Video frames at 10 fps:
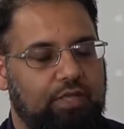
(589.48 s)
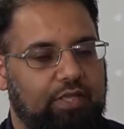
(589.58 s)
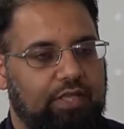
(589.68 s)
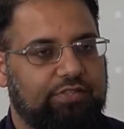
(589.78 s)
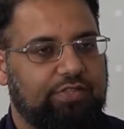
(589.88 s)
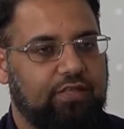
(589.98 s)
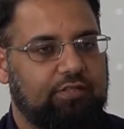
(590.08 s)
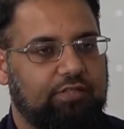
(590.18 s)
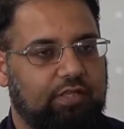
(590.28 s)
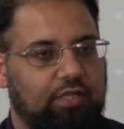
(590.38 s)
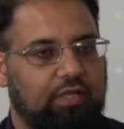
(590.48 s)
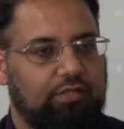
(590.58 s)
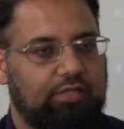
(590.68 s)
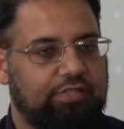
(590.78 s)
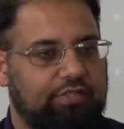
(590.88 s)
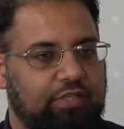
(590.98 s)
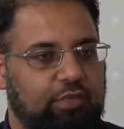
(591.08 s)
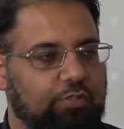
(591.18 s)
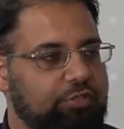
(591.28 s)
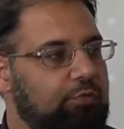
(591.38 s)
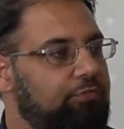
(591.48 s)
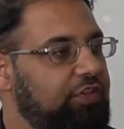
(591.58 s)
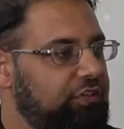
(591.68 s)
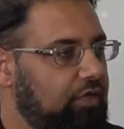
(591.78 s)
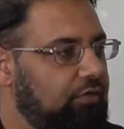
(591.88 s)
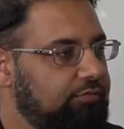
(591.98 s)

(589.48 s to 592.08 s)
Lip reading: is that there's this concept of fitrah.